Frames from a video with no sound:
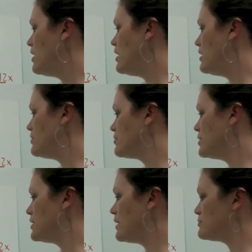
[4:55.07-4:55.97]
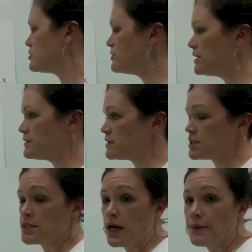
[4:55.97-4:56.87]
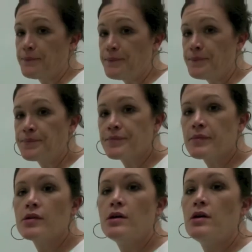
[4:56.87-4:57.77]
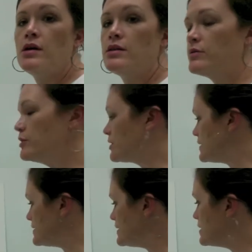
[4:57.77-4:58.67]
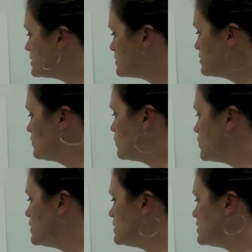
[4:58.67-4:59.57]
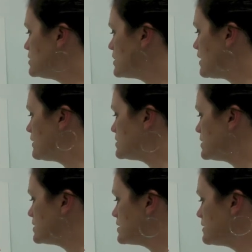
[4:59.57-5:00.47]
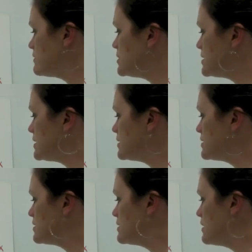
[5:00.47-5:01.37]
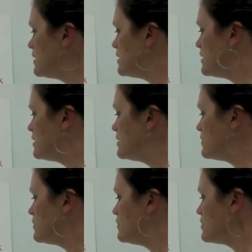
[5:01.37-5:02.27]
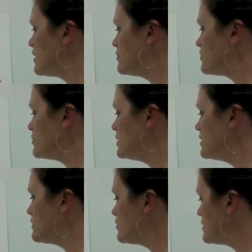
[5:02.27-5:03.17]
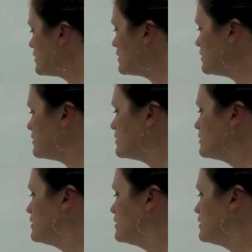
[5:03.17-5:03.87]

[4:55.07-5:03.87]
And 3 times 3 gives us 9. Then we look at 6. 1 times 6 gives me 6, and 2 times 3 gives me 6.